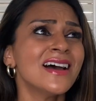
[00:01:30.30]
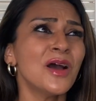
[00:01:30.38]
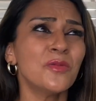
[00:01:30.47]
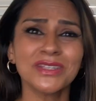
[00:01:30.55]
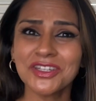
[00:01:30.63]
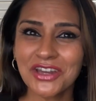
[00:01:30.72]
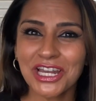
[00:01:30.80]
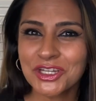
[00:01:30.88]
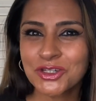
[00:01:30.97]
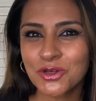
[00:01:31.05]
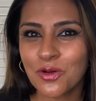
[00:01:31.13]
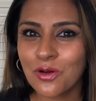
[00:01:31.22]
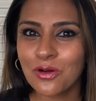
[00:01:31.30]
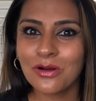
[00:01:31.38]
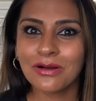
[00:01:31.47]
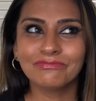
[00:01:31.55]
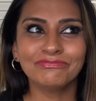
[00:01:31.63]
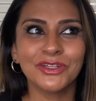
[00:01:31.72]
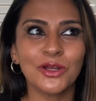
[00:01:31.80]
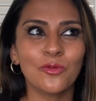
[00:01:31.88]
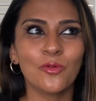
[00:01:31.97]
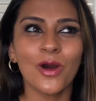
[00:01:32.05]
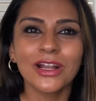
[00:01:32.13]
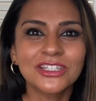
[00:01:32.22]
wasn't really sure,
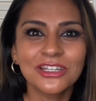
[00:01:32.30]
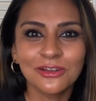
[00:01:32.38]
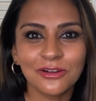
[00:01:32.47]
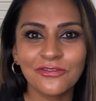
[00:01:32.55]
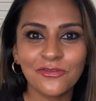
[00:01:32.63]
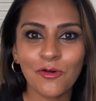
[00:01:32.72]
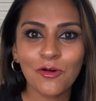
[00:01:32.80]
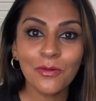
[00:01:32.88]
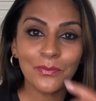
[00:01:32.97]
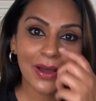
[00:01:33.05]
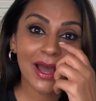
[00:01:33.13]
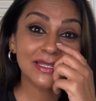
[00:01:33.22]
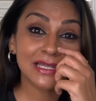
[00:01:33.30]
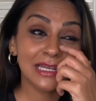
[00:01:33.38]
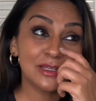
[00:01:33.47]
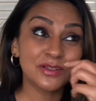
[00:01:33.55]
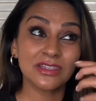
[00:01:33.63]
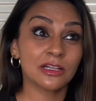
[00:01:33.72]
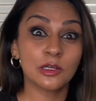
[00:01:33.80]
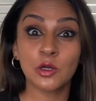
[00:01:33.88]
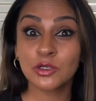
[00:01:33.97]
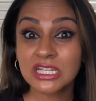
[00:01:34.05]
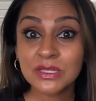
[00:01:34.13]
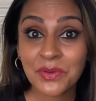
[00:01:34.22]
what to look for, but I looked at the
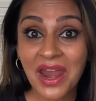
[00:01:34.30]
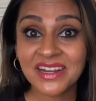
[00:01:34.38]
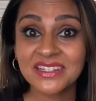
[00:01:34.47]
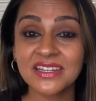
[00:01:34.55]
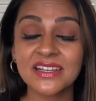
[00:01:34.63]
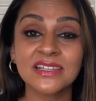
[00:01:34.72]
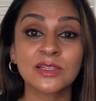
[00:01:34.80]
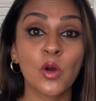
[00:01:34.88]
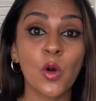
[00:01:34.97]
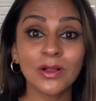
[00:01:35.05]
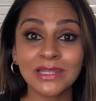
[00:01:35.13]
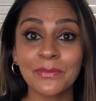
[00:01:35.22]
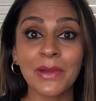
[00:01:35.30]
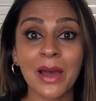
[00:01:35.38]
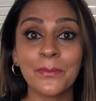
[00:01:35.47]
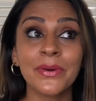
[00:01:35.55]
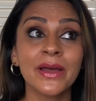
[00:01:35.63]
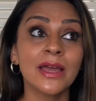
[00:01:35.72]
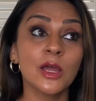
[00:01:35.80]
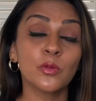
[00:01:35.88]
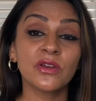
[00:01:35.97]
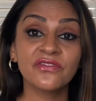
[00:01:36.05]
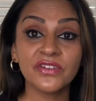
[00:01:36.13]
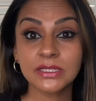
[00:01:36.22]
closest practice, called them up. We
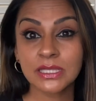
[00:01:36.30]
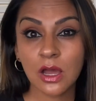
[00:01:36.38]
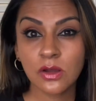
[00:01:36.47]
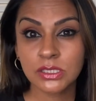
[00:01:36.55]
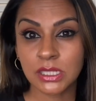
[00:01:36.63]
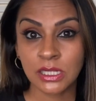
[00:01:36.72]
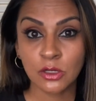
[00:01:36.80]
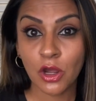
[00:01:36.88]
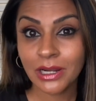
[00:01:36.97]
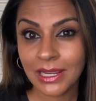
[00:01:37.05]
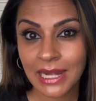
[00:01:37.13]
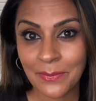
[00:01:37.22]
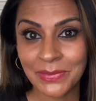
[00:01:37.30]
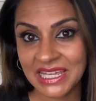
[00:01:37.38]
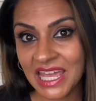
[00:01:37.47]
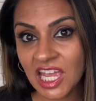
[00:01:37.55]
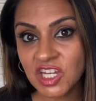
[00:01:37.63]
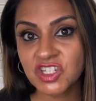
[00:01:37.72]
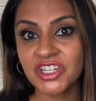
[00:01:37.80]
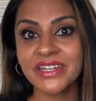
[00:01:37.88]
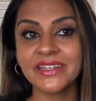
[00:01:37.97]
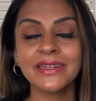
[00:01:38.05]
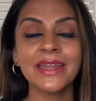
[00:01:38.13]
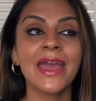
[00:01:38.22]
filled out an online
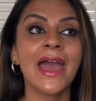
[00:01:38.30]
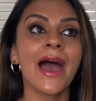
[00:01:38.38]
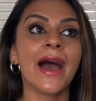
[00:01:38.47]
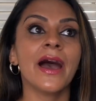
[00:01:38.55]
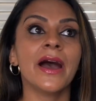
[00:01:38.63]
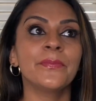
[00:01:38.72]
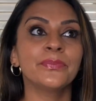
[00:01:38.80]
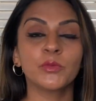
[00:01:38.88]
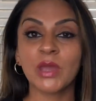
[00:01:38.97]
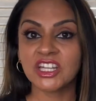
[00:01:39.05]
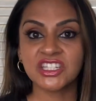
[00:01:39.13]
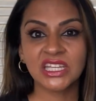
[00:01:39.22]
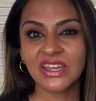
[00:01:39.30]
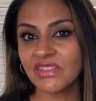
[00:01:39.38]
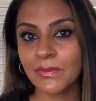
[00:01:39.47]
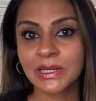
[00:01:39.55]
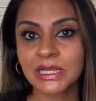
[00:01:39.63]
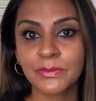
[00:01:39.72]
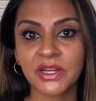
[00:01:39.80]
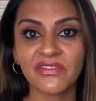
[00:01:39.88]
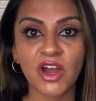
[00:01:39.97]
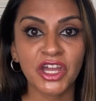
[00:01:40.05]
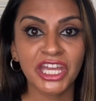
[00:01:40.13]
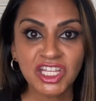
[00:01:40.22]
application. We had to give them a little bit of
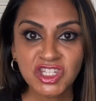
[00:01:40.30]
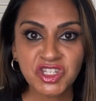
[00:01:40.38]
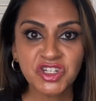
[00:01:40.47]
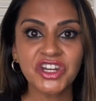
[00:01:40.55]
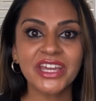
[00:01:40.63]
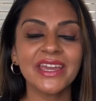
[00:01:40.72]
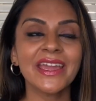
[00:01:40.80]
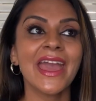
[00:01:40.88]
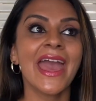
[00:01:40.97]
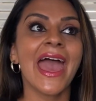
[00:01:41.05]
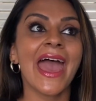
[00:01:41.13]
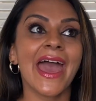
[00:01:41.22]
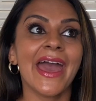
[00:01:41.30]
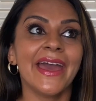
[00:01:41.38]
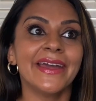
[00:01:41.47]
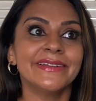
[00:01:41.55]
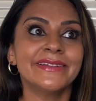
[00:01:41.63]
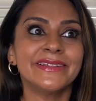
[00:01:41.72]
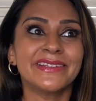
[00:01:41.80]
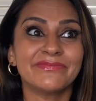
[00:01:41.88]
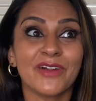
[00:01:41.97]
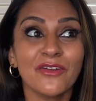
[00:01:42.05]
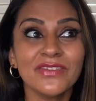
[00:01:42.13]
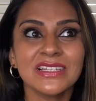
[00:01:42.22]
our history, and
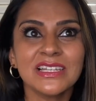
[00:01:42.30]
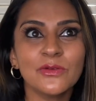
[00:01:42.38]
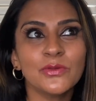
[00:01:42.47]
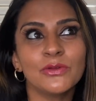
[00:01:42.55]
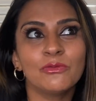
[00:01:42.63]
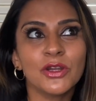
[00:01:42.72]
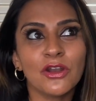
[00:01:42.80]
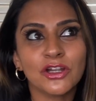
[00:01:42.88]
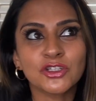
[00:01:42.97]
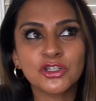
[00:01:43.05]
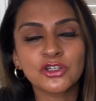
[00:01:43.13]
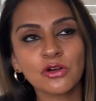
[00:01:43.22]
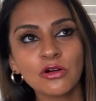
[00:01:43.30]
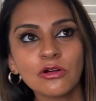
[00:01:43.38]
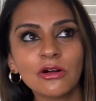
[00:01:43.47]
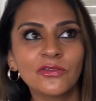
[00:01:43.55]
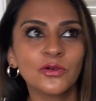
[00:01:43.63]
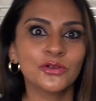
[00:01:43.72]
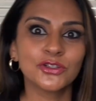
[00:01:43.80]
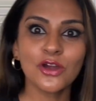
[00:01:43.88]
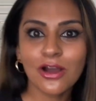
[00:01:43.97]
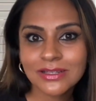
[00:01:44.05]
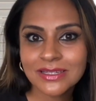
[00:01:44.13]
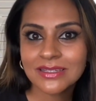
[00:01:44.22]
obviously we're not sure of who the
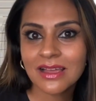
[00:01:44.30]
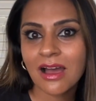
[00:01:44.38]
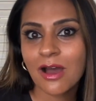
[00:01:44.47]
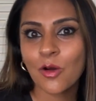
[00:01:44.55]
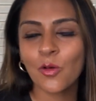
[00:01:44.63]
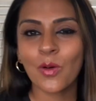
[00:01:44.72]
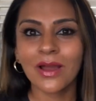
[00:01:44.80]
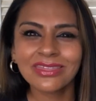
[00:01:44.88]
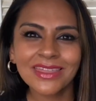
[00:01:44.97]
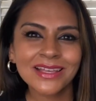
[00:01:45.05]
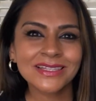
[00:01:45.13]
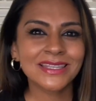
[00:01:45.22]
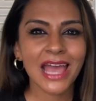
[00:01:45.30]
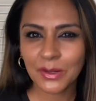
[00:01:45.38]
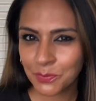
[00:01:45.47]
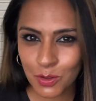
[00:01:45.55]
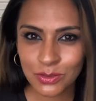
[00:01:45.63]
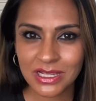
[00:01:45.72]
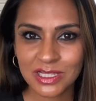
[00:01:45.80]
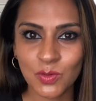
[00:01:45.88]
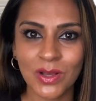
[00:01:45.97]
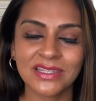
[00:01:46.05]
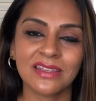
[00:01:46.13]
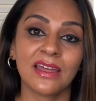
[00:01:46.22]
doctors are or what the exact process
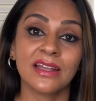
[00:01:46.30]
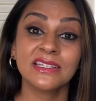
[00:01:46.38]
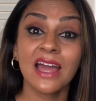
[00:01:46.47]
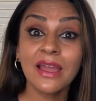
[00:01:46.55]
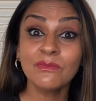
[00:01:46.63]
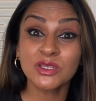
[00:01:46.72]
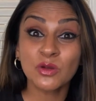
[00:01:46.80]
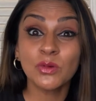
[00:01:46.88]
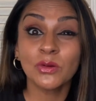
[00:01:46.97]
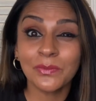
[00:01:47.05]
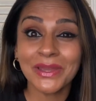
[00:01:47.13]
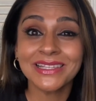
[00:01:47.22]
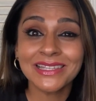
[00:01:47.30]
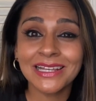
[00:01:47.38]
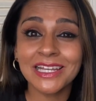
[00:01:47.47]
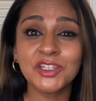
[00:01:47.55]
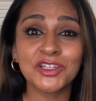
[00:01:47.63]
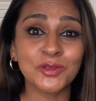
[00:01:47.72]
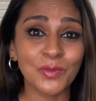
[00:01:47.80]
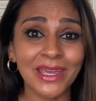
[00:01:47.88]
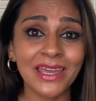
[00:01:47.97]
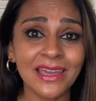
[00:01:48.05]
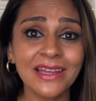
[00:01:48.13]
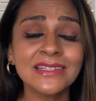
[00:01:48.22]
was at that time, so we were basically just
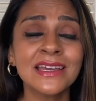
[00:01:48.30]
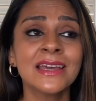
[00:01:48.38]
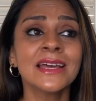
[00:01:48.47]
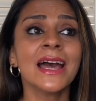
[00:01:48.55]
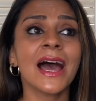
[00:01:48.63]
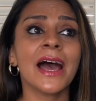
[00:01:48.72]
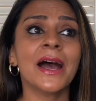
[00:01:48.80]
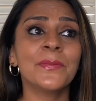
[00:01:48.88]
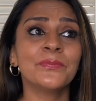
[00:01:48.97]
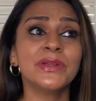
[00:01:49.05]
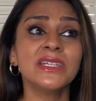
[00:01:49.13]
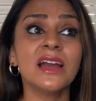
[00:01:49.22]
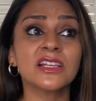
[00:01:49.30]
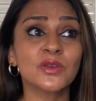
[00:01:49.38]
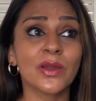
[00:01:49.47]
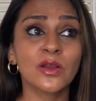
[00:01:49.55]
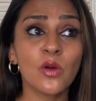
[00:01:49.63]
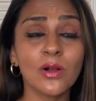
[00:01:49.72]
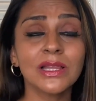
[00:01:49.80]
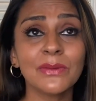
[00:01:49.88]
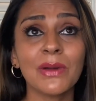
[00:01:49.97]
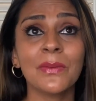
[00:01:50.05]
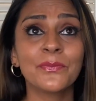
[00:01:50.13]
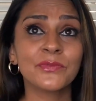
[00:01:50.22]
winging it. But yeah, so I called them
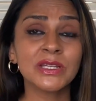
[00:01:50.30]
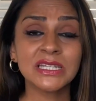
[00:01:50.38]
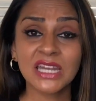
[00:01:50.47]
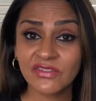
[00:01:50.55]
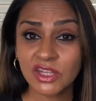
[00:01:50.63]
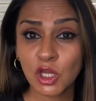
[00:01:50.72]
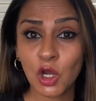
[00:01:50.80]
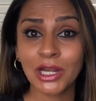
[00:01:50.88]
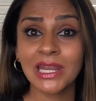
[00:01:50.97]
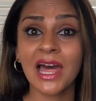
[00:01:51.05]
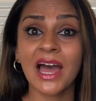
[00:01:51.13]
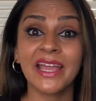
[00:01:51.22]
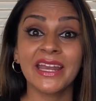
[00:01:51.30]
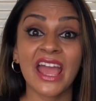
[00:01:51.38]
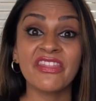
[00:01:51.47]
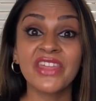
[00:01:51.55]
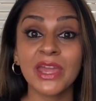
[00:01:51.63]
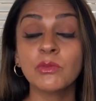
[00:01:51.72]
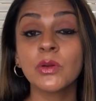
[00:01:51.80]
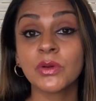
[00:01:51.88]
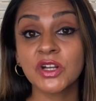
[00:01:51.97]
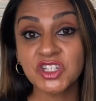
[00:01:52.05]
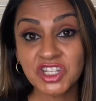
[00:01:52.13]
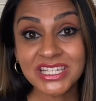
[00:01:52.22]
up, we did everything online, and then we were
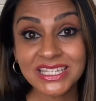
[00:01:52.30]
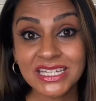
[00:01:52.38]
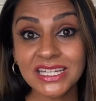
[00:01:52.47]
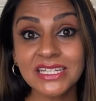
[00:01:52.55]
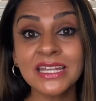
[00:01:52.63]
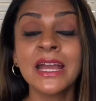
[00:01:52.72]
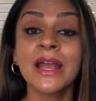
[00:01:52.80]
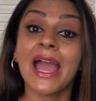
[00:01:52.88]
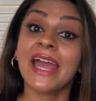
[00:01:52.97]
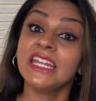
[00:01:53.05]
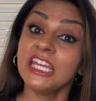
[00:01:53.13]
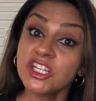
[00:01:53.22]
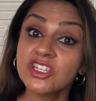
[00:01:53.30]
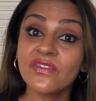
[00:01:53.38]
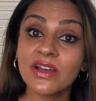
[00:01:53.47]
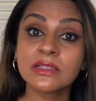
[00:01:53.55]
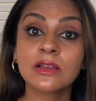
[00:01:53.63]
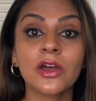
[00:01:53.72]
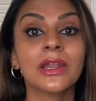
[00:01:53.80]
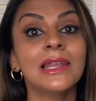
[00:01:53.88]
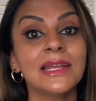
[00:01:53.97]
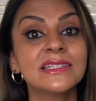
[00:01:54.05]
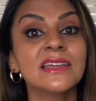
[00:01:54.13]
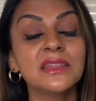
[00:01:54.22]
registered, and each of us got a
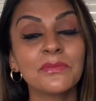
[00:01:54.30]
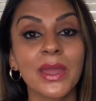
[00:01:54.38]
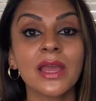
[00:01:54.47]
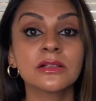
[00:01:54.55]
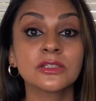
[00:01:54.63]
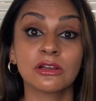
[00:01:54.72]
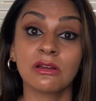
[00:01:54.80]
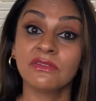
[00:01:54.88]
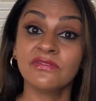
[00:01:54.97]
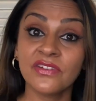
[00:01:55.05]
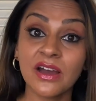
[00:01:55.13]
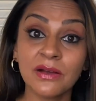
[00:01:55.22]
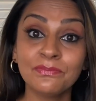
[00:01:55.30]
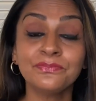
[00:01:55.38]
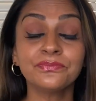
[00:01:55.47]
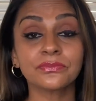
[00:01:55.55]
letter in the mail to confirm